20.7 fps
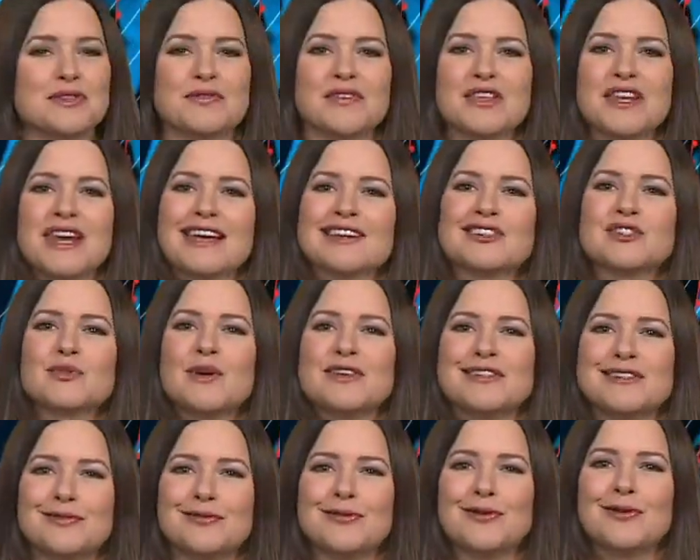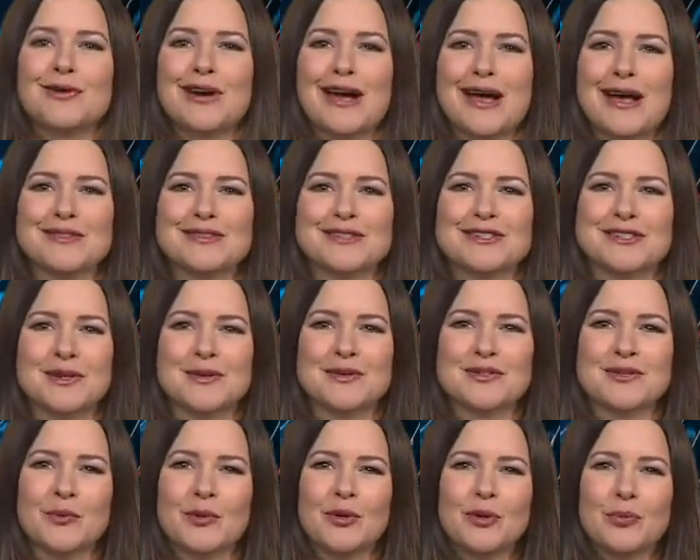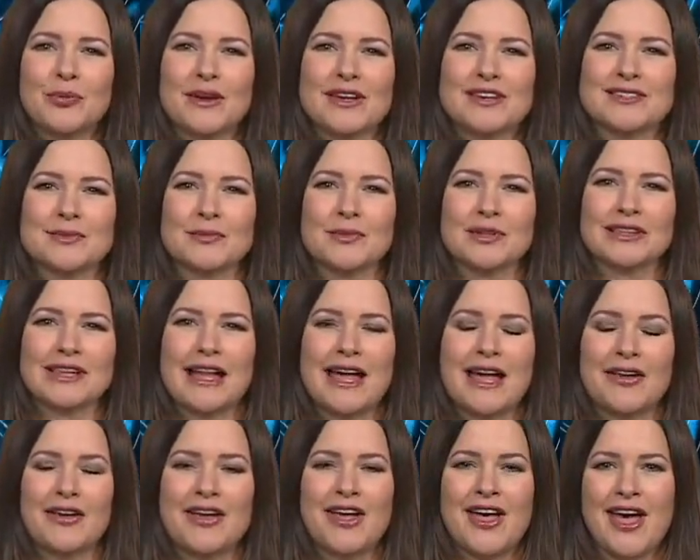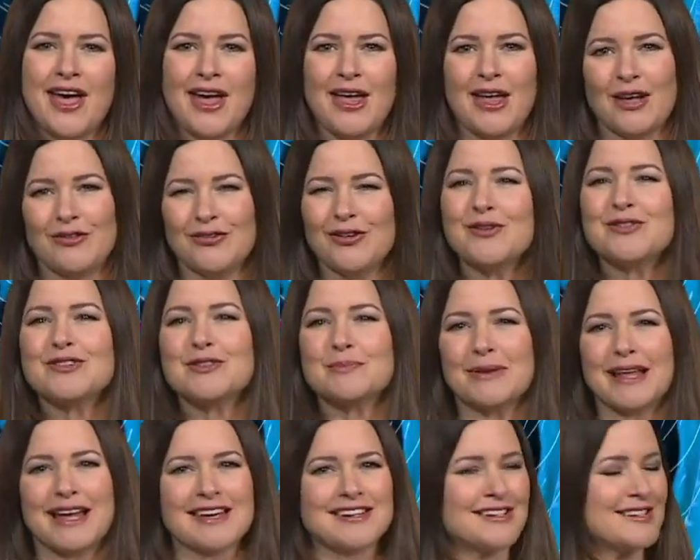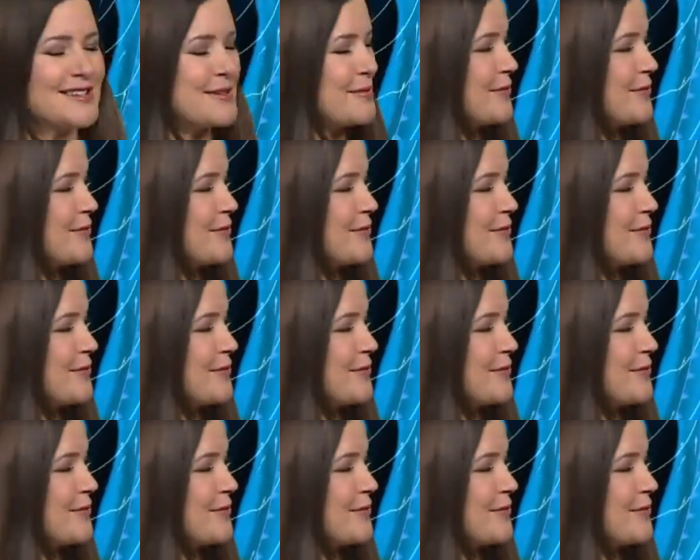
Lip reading: the next 24 hours or so. So it will bring some cloud, a few splashes of